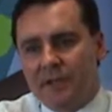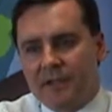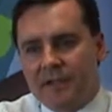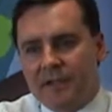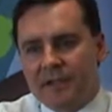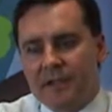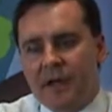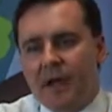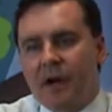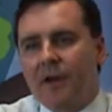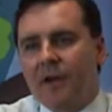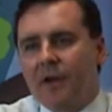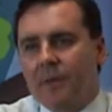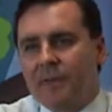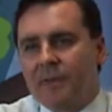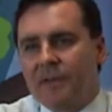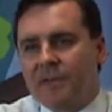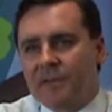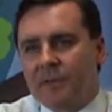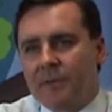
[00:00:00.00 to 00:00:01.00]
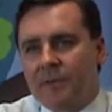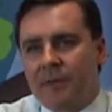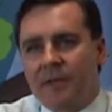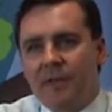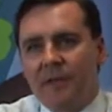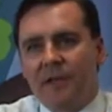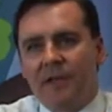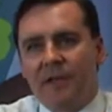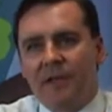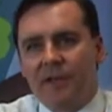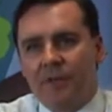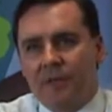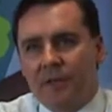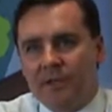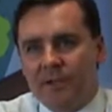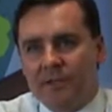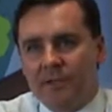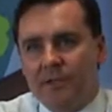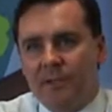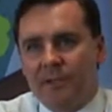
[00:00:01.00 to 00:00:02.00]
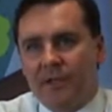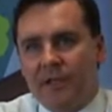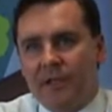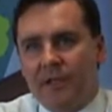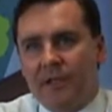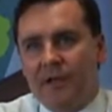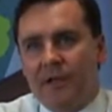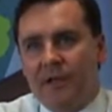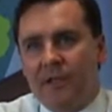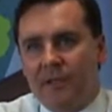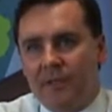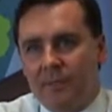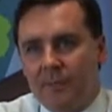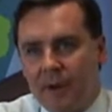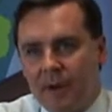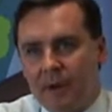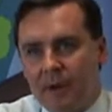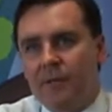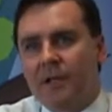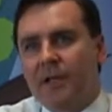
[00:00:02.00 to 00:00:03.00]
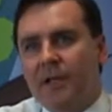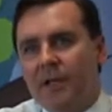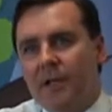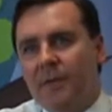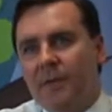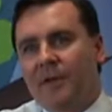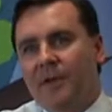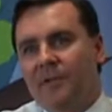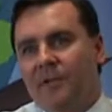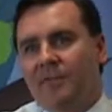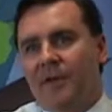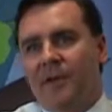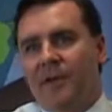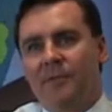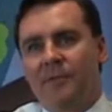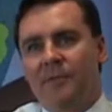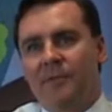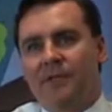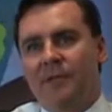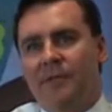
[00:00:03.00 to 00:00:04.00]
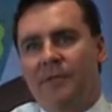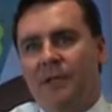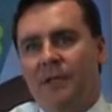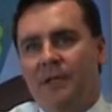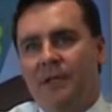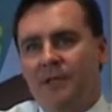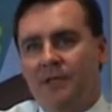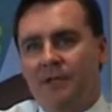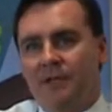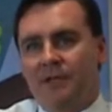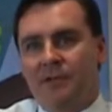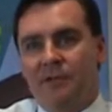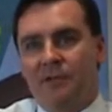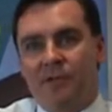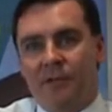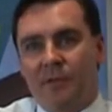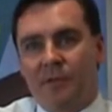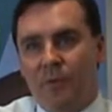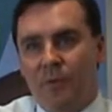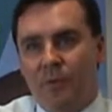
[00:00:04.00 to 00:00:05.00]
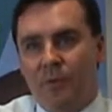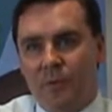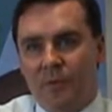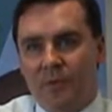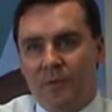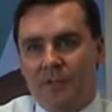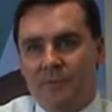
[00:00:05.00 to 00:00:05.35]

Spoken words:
scenario in the summer than in the winter, but I think the macroeconomic environment is still very poor.